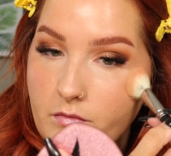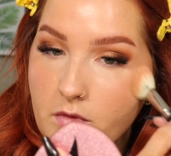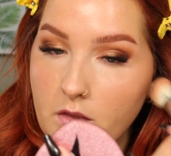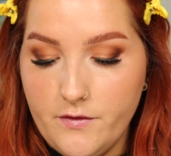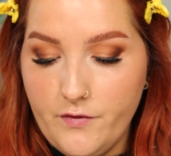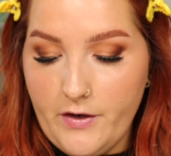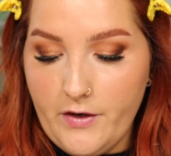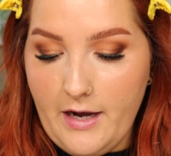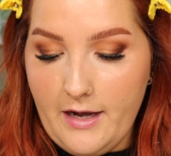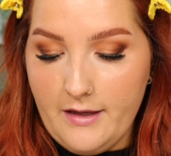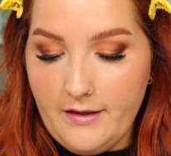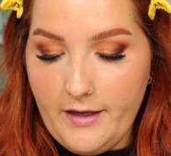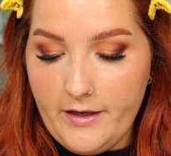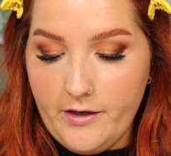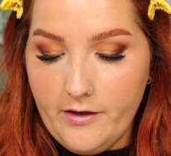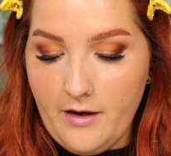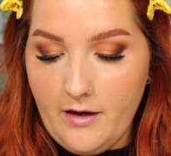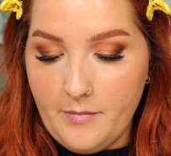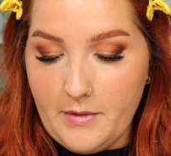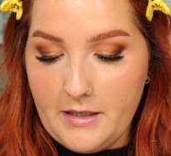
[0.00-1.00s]
For
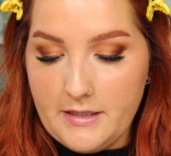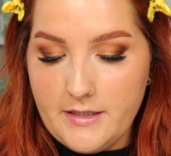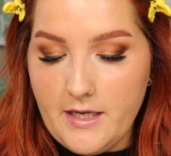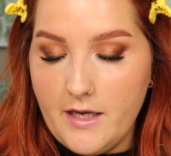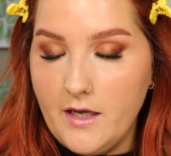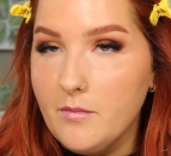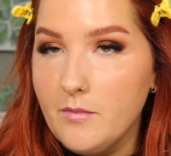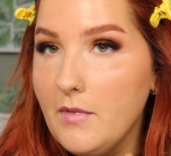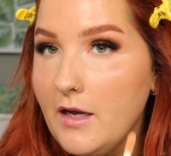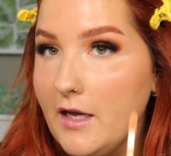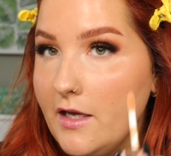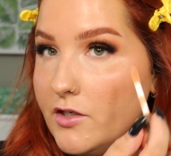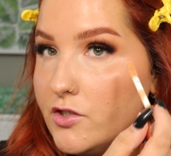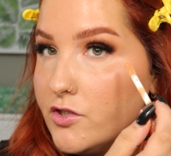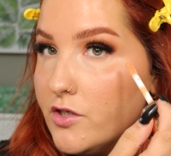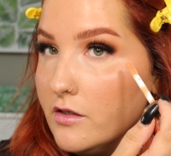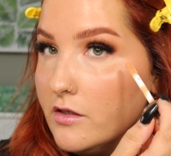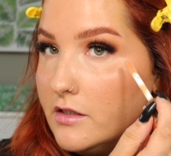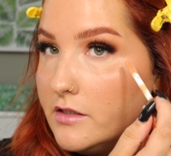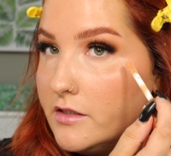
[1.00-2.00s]
highlighter, I'm going to take my
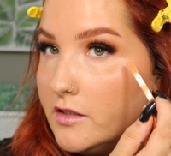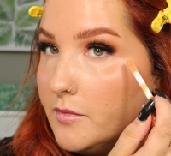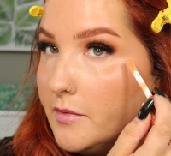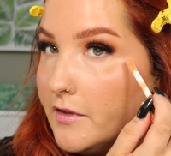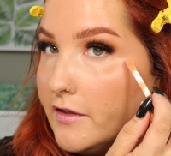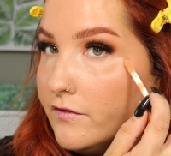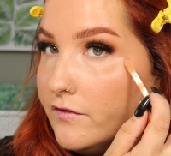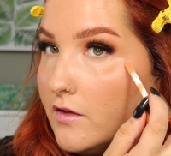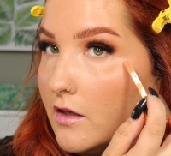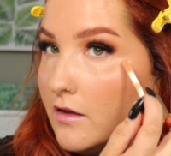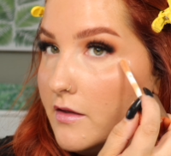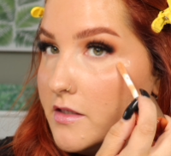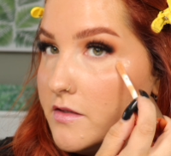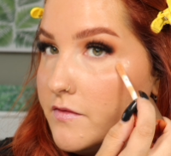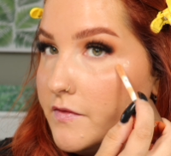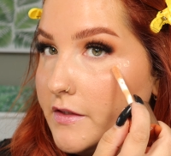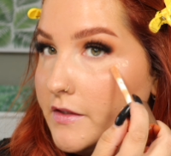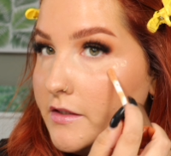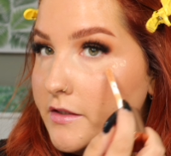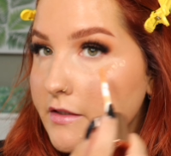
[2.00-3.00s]
Charlotte Tilbury Flawless
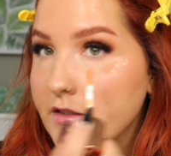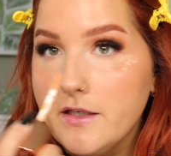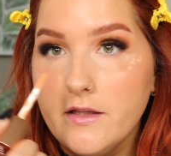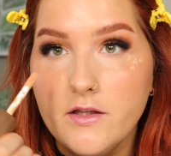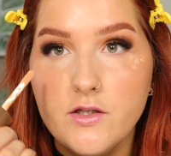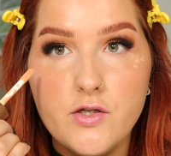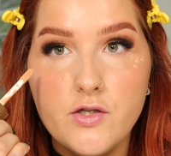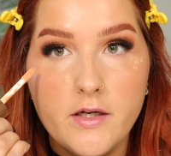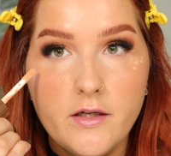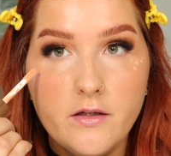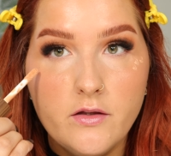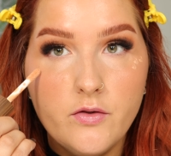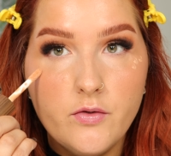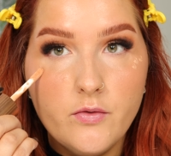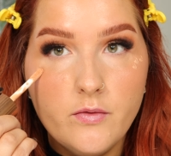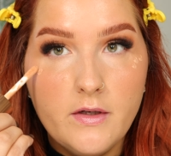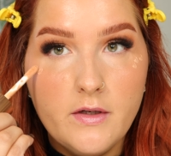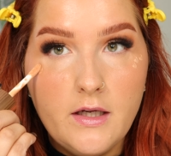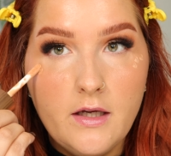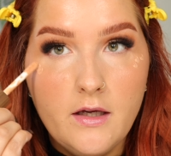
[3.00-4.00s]
Filter in the shade
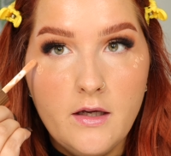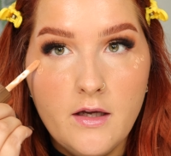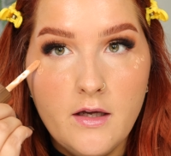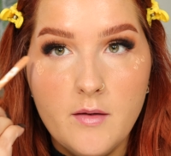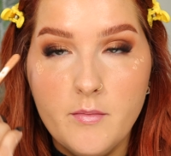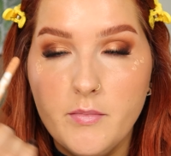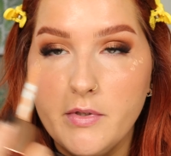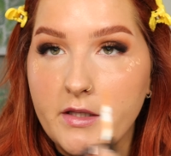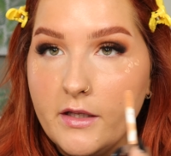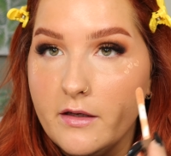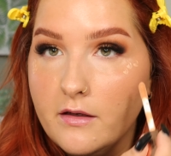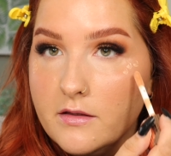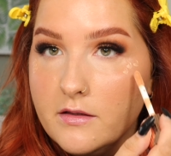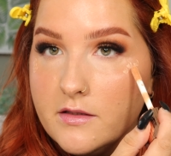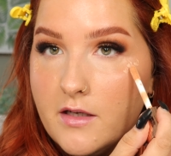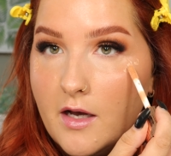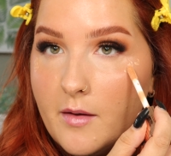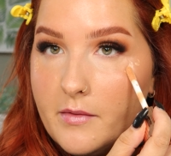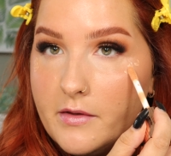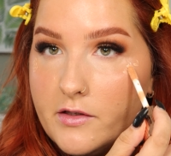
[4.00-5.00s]
3 and put that on
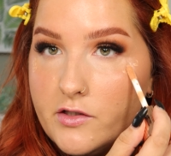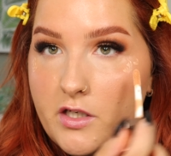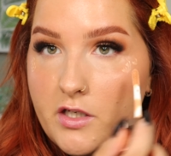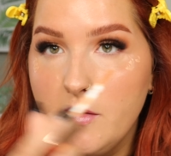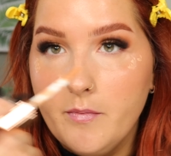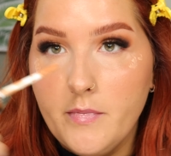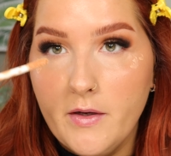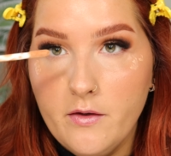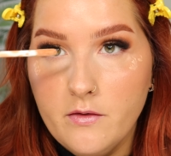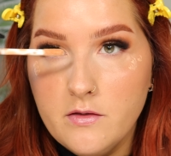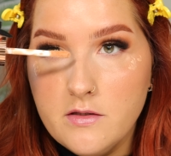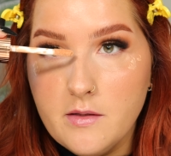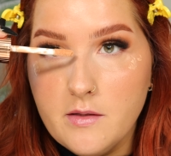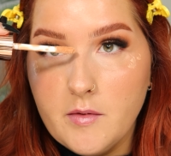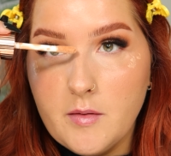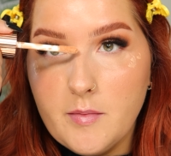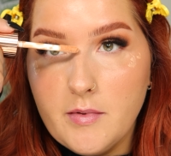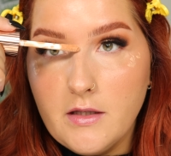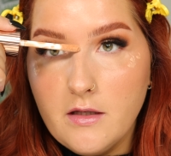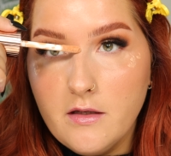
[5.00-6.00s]
top of the cheekbones. I'm
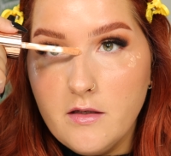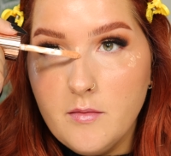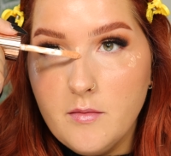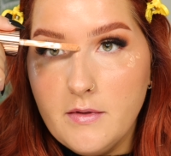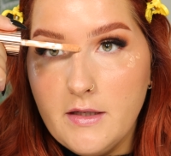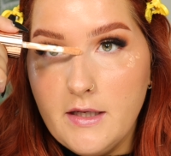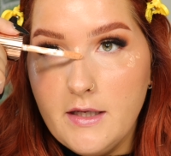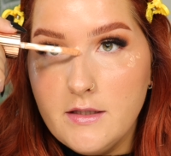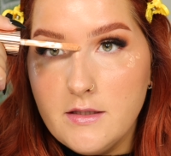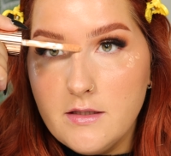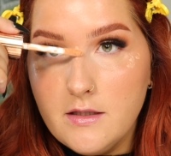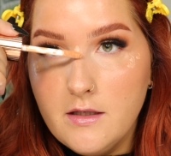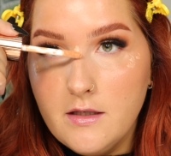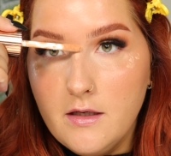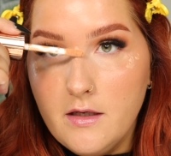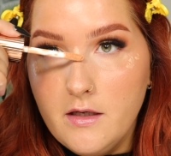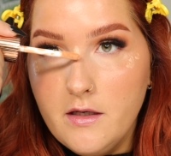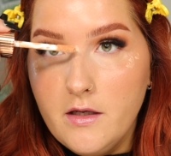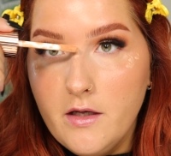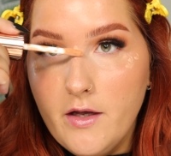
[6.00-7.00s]
going to put a little bit
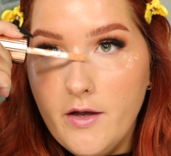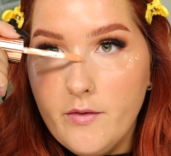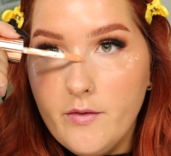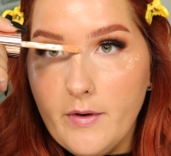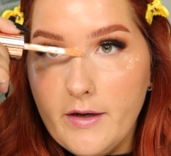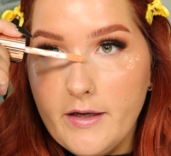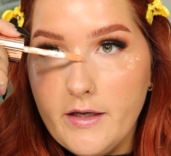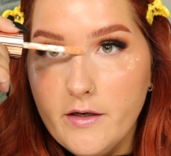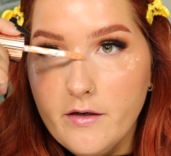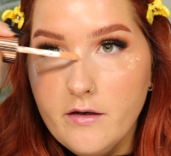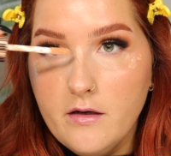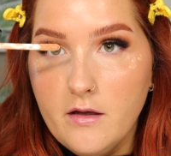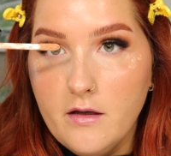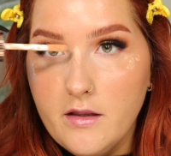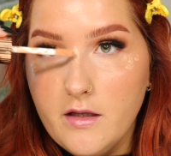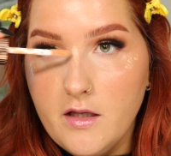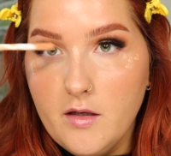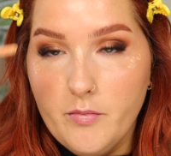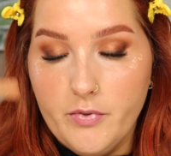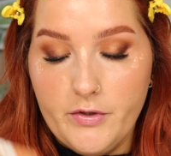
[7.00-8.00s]
right here on
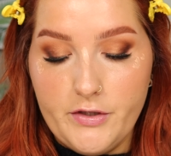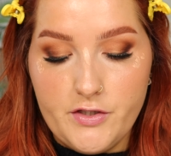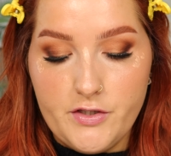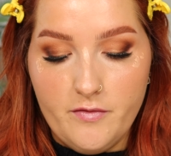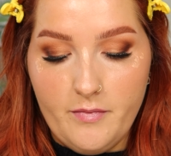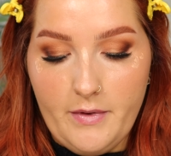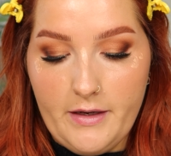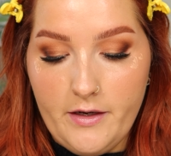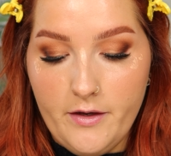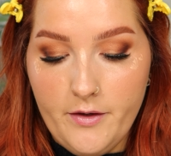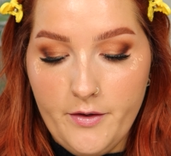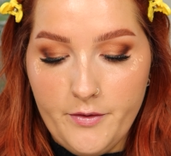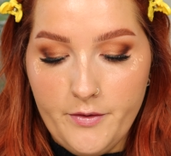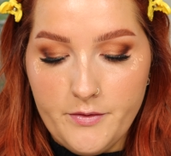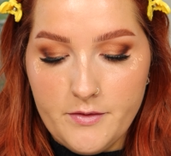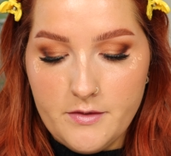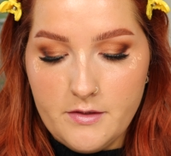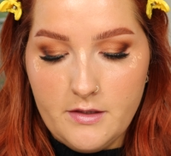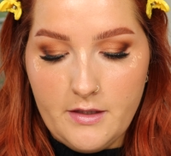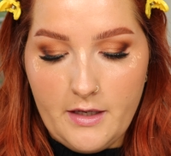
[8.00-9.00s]
the bridge of my
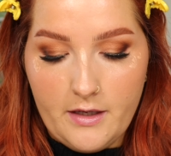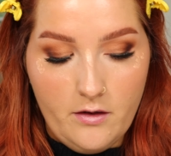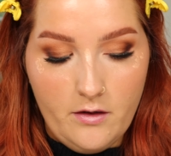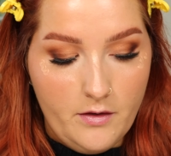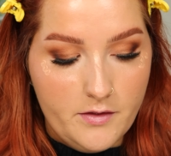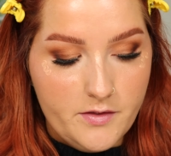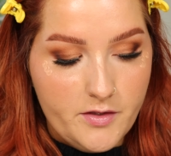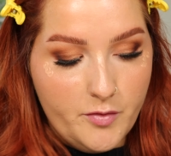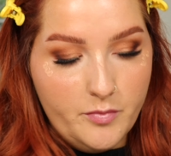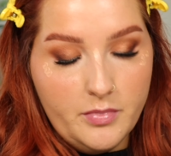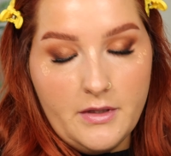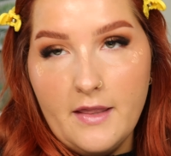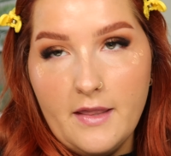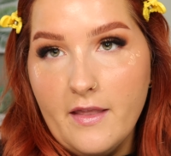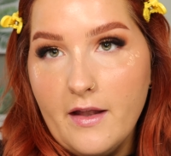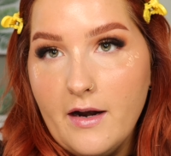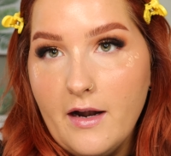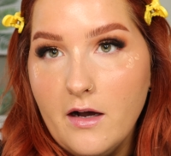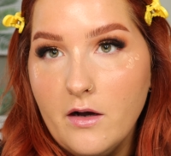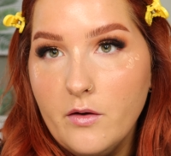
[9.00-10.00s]
nose and also blend
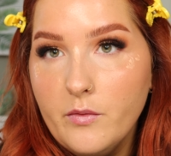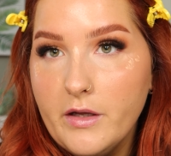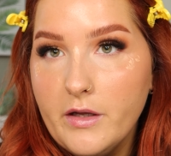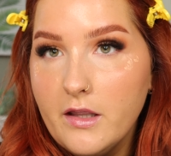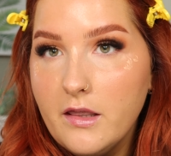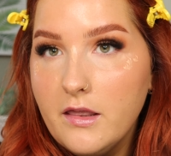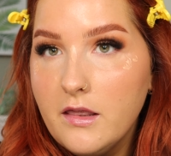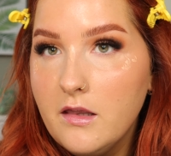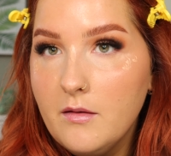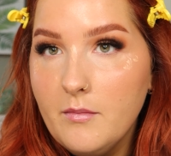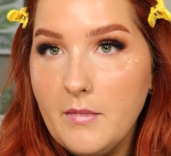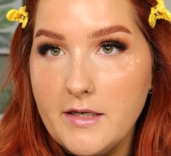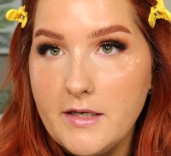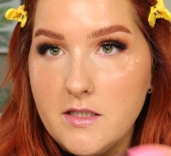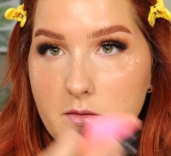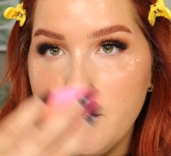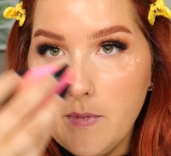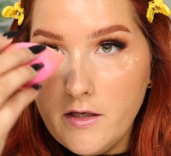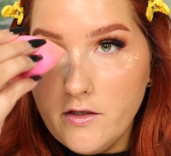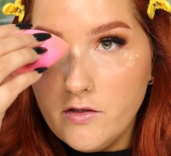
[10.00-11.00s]
that out with my
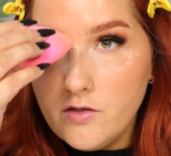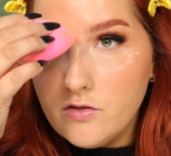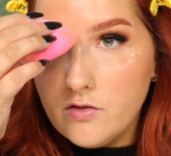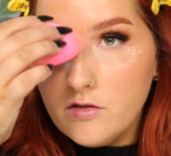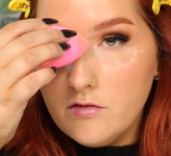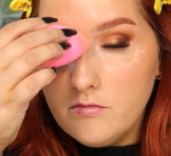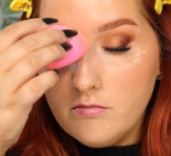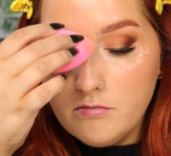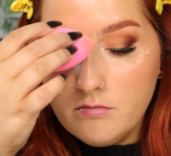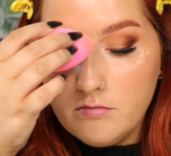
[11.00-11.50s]
sponge.